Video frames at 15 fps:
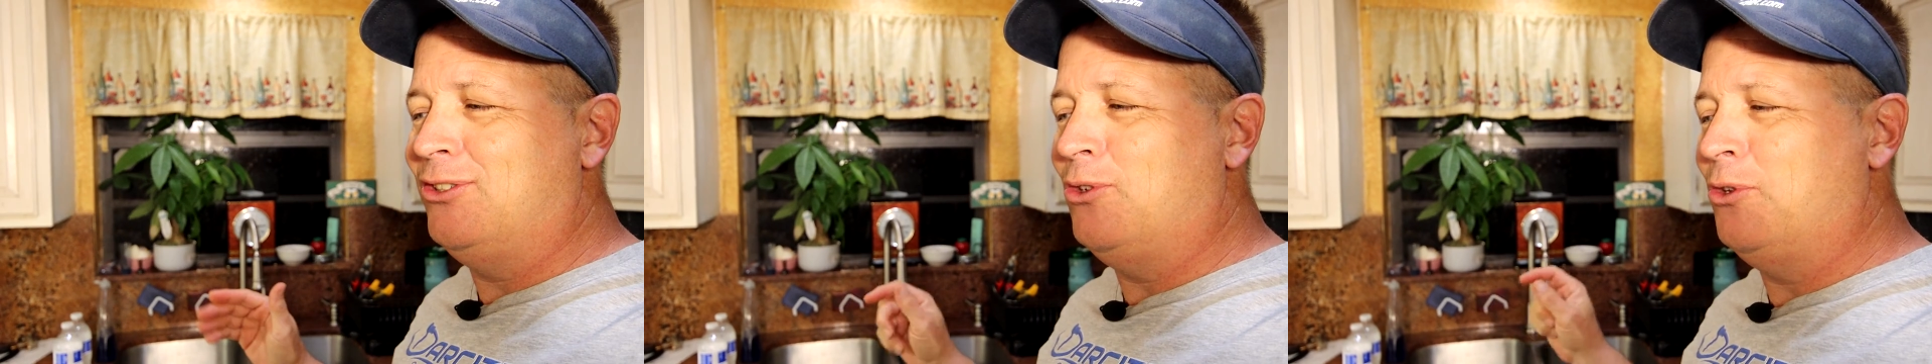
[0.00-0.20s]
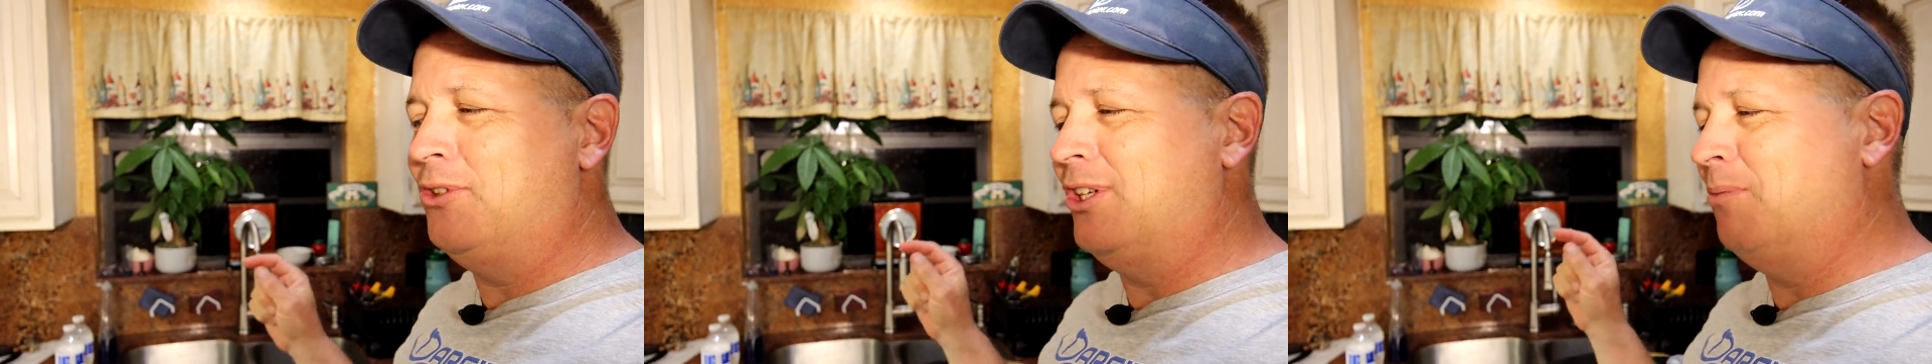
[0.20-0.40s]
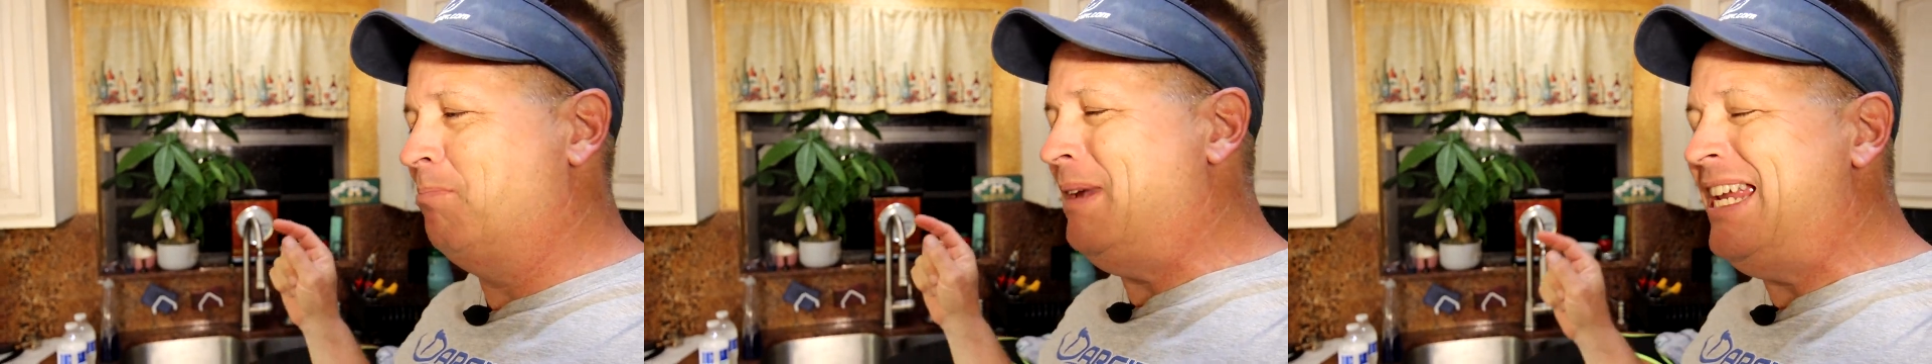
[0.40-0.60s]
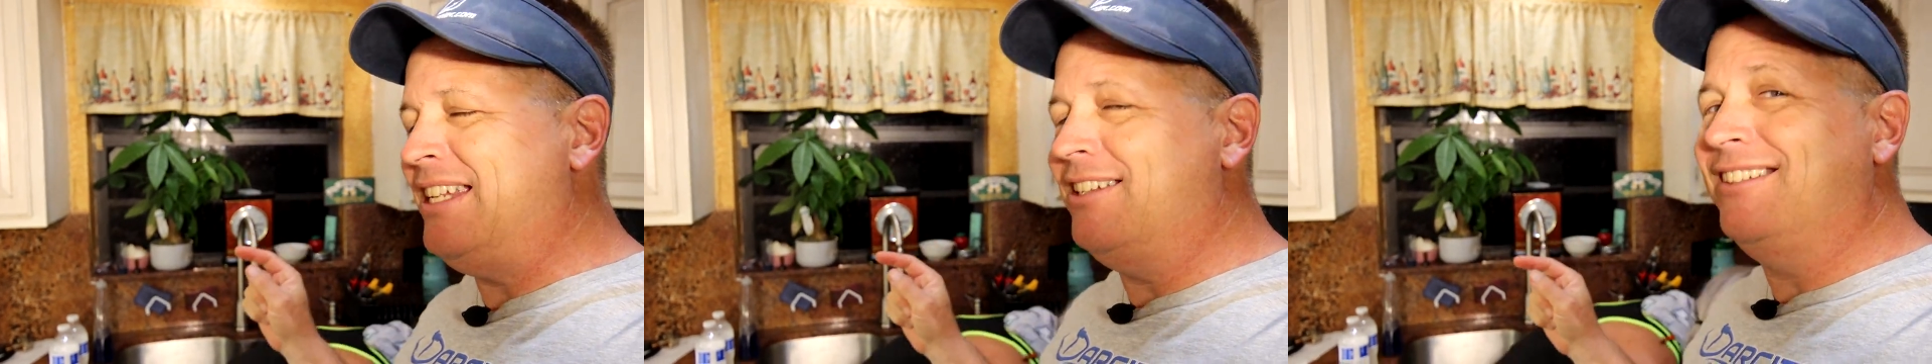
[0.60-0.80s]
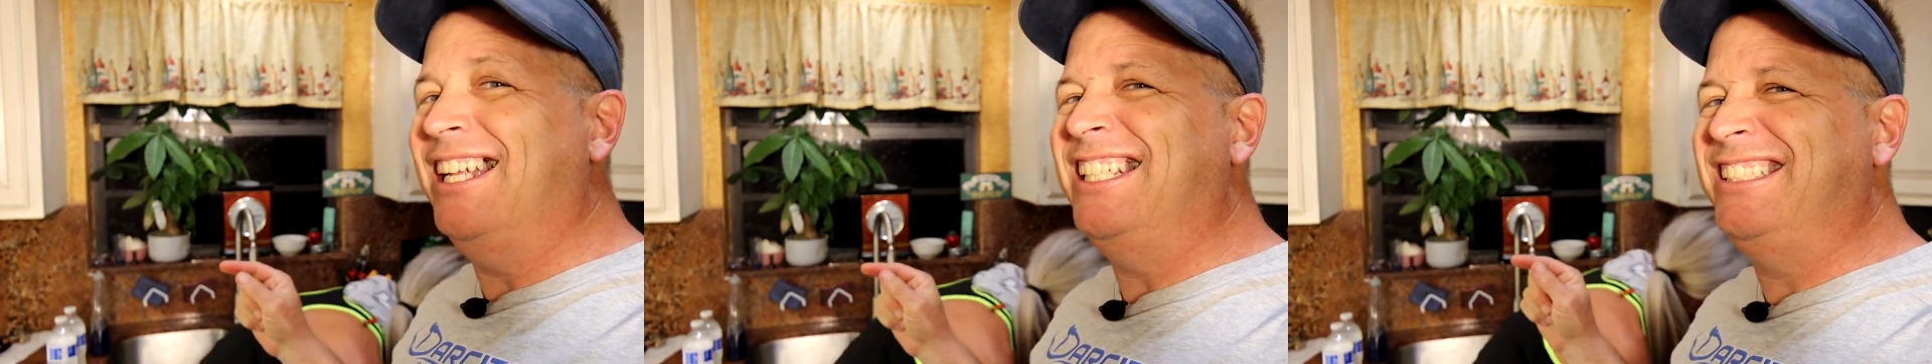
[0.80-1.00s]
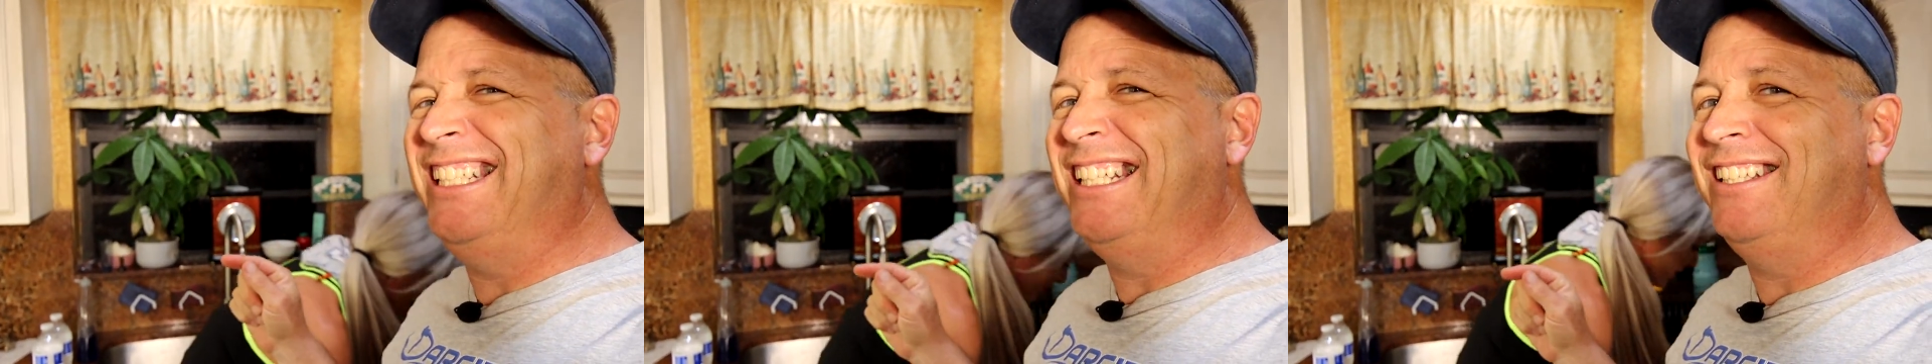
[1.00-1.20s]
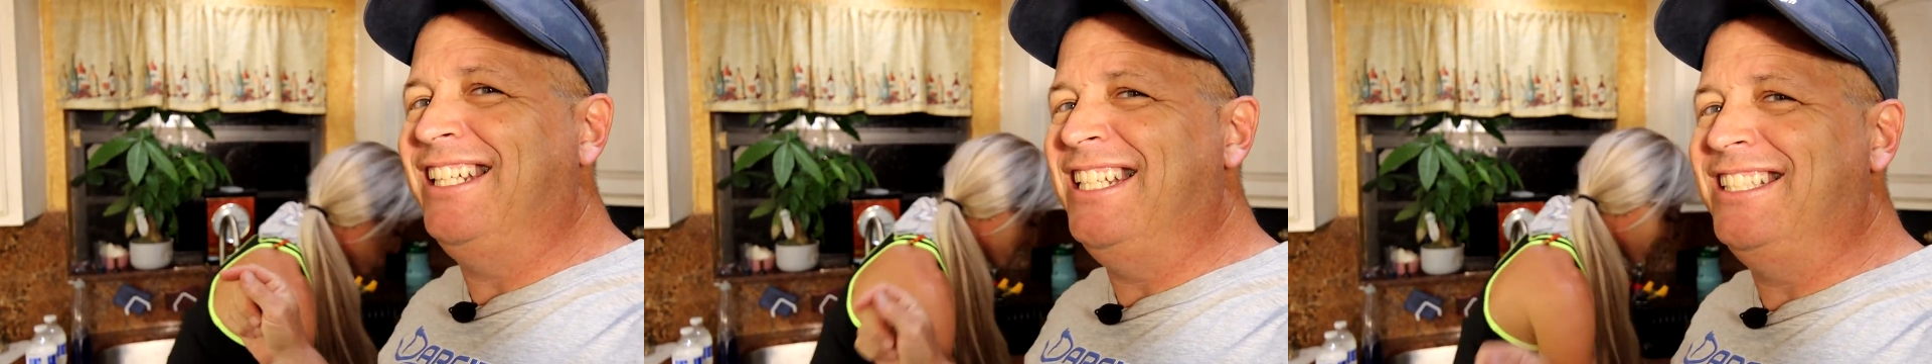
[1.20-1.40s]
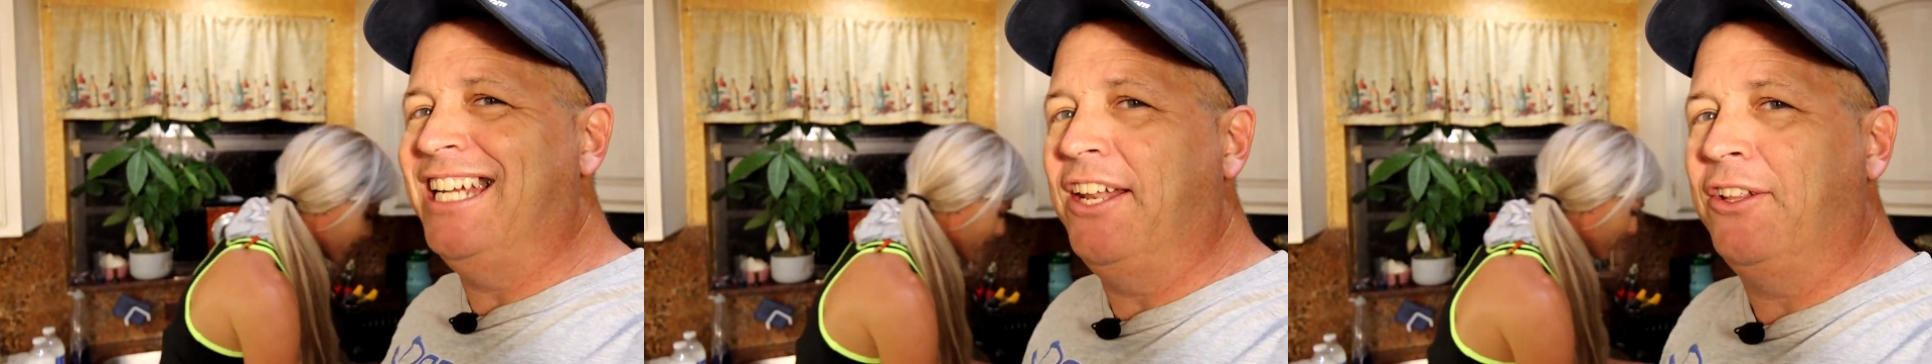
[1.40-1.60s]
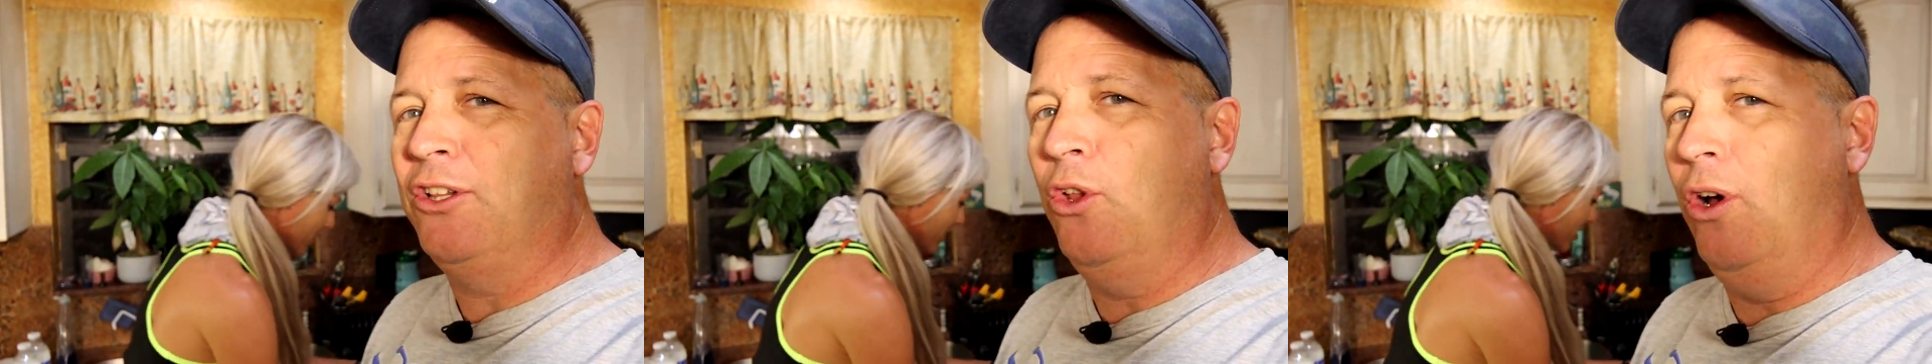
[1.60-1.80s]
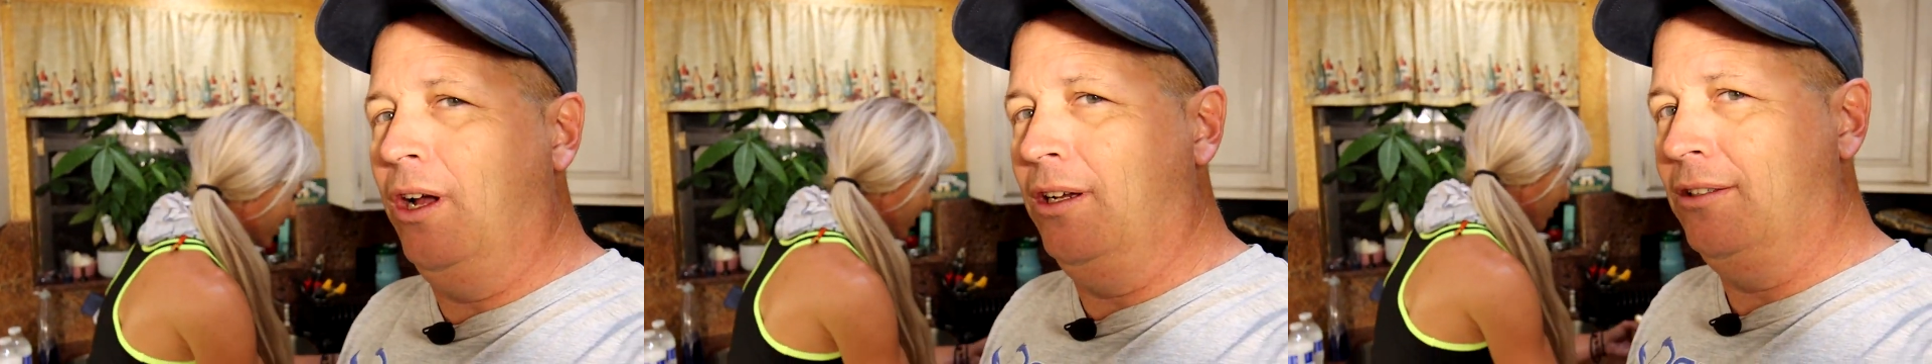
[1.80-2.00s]
so that the meat does not stick to the inside of the
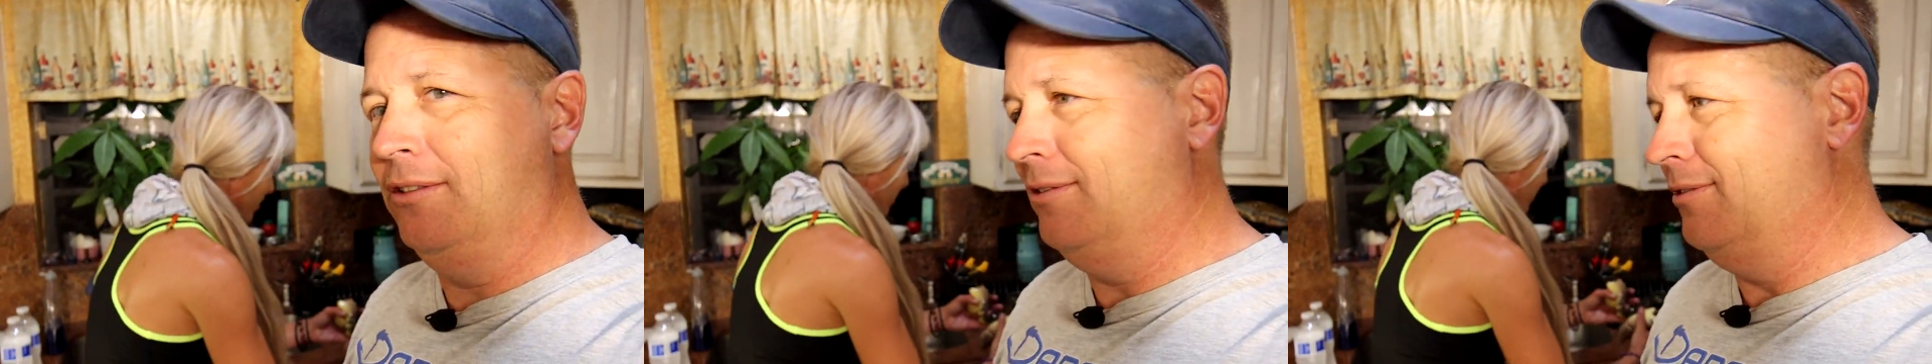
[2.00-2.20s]
claw.